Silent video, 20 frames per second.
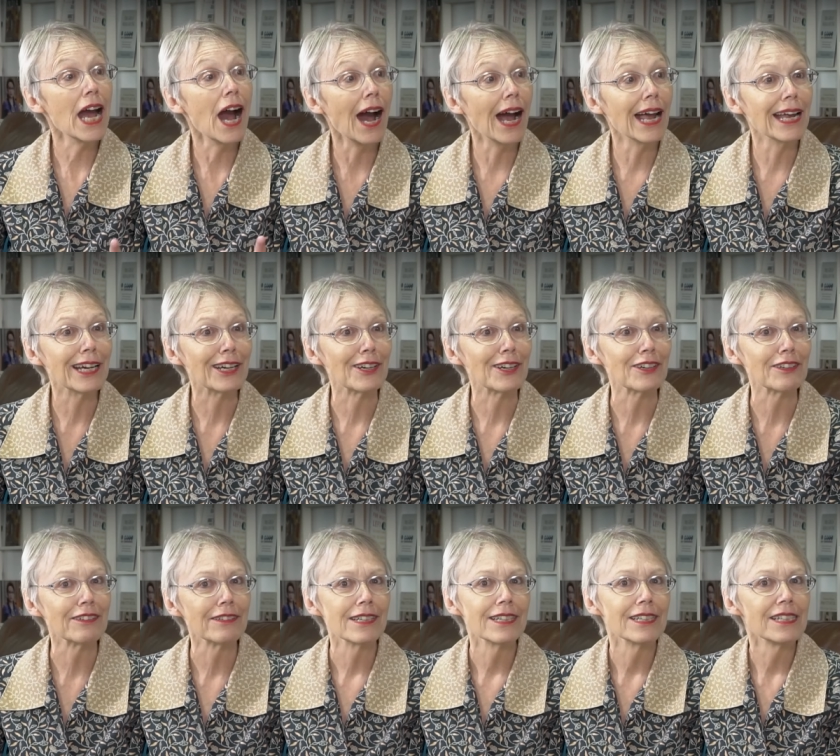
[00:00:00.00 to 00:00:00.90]

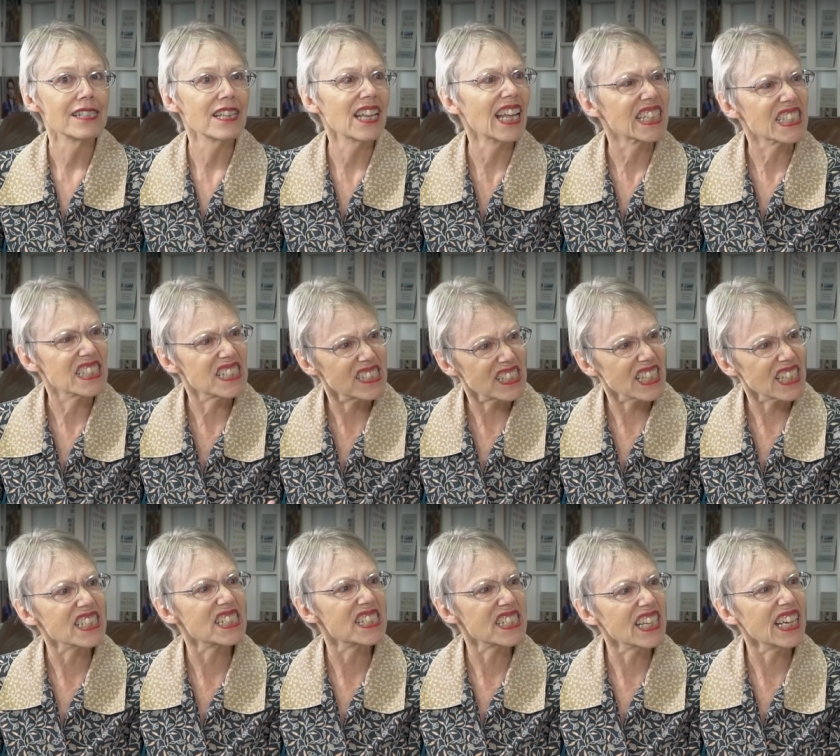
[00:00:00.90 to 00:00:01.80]
hired like
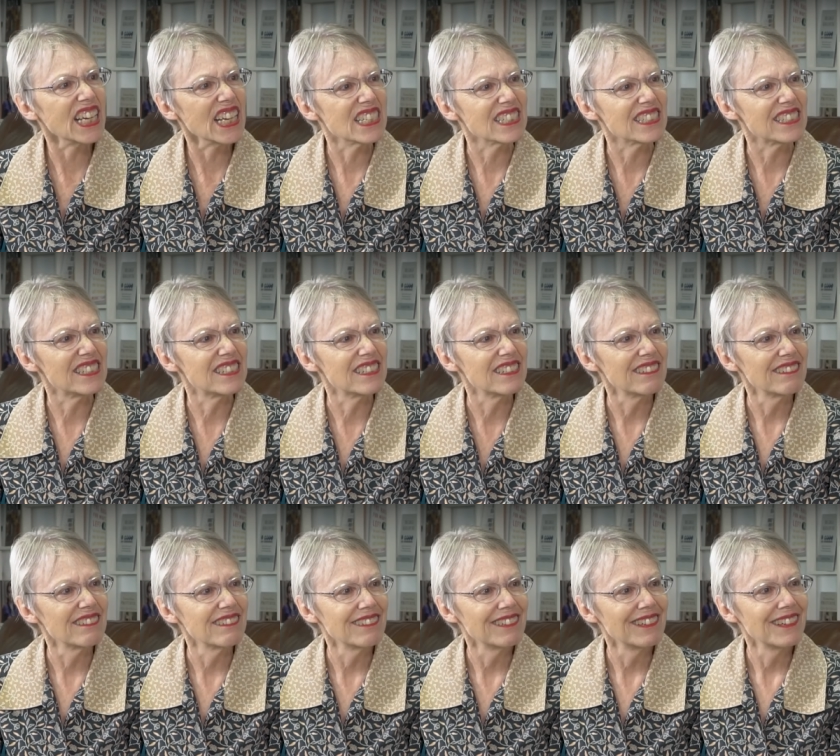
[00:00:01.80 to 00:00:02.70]
six kids
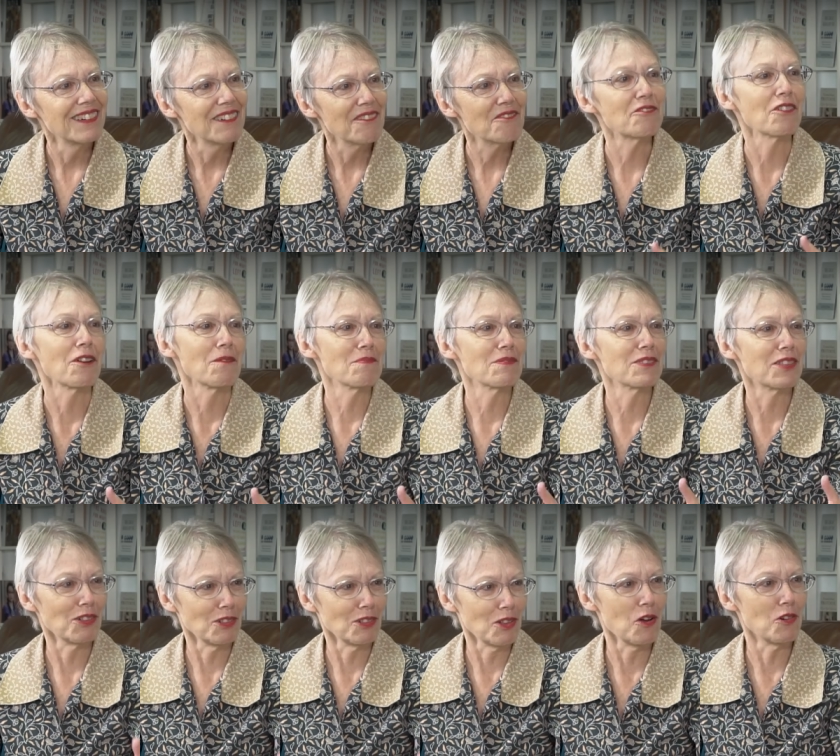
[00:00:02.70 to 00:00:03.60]
from
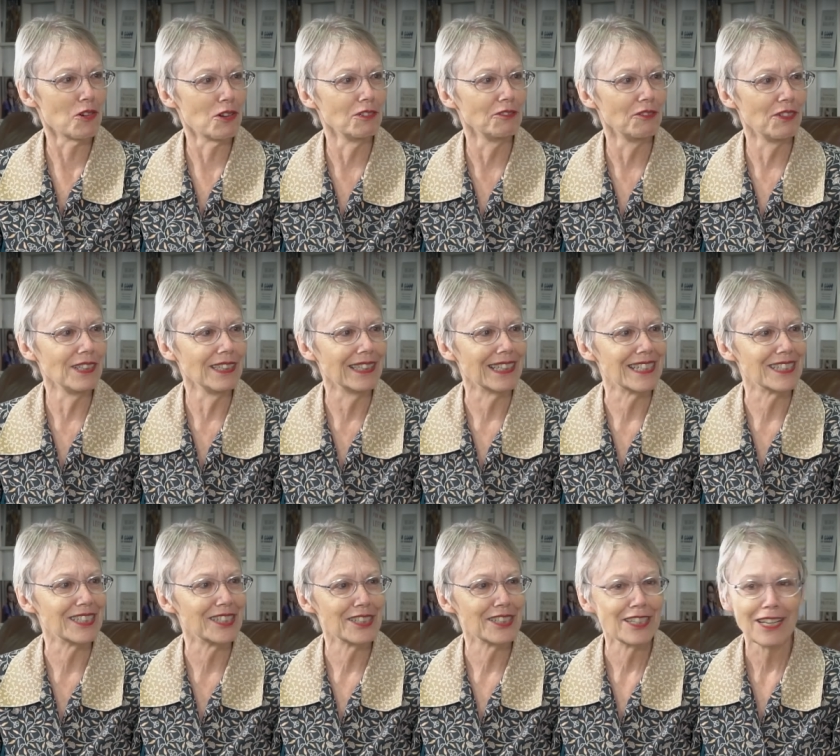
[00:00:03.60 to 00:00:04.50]
the local
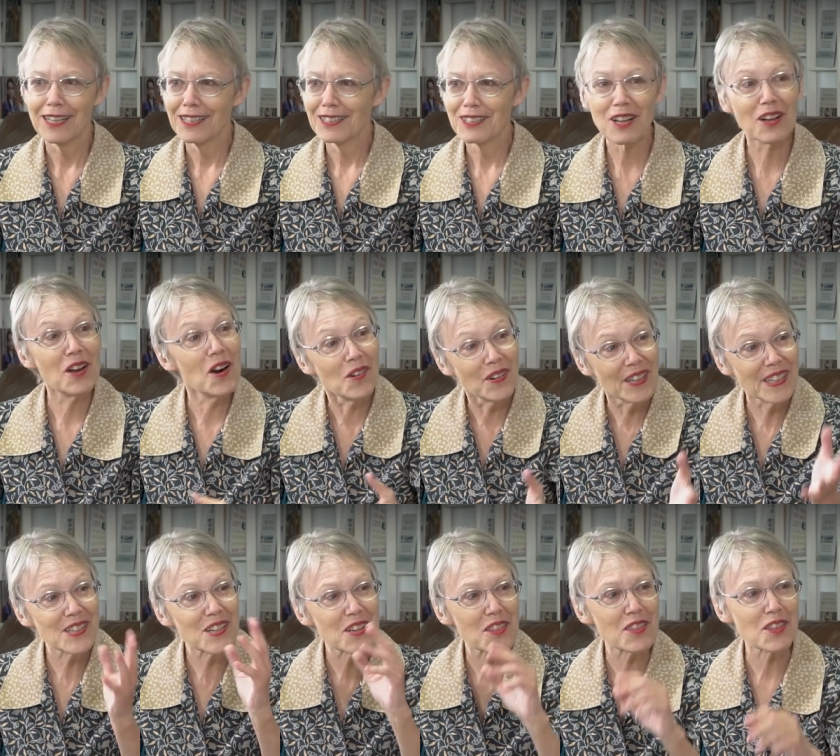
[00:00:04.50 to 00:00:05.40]
village to go
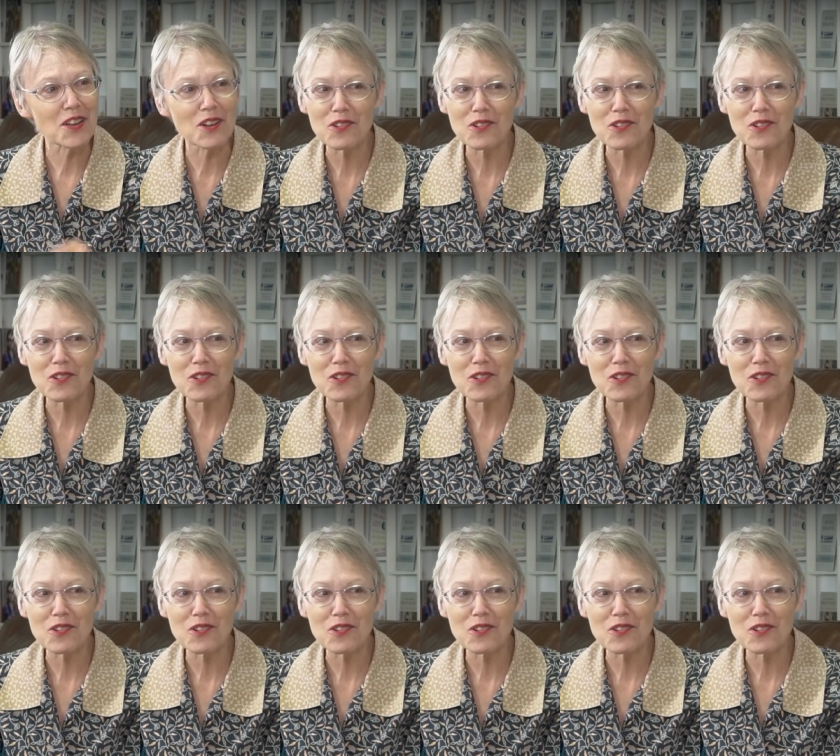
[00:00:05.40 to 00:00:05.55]
into the